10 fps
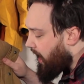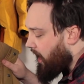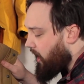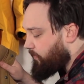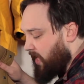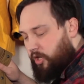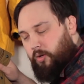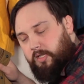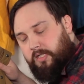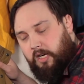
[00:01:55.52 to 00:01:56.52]
that you
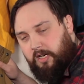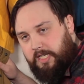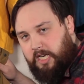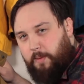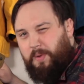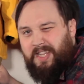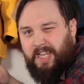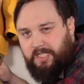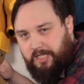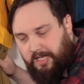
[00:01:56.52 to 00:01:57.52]
can tighten up, and
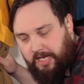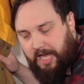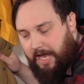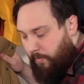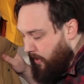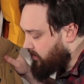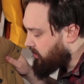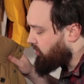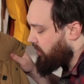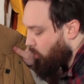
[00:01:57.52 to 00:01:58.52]
that's just going to keep it
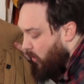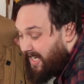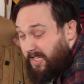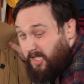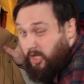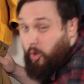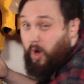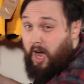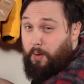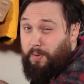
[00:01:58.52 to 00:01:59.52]
so that the wind doesn't go
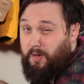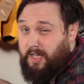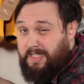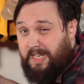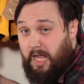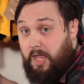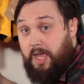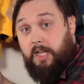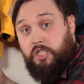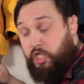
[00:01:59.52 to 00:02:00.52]
up underneath
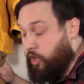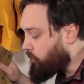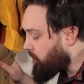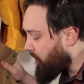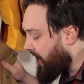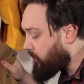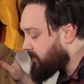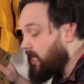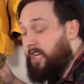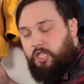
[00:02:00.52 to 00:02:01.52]
it and chill you
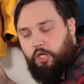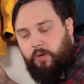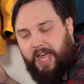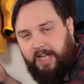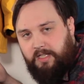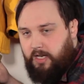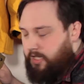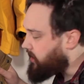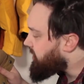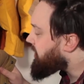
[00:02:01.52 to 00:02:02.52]
out, so you can sort of